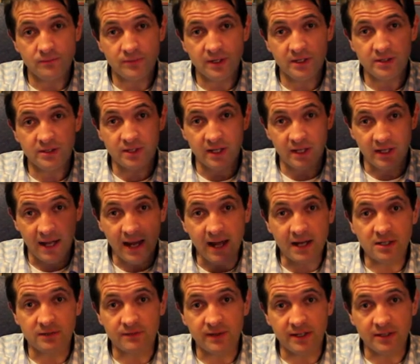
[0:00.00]
is
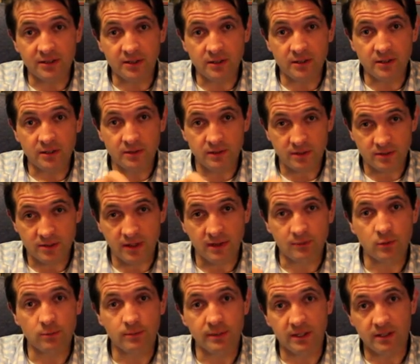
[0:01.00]
inactivated, the cell
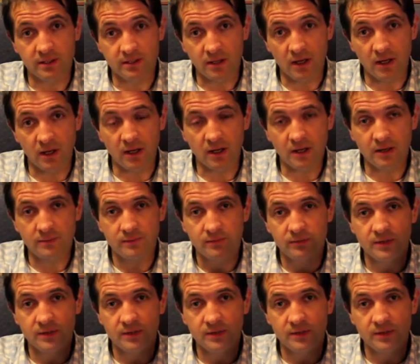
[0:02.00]
will be dark.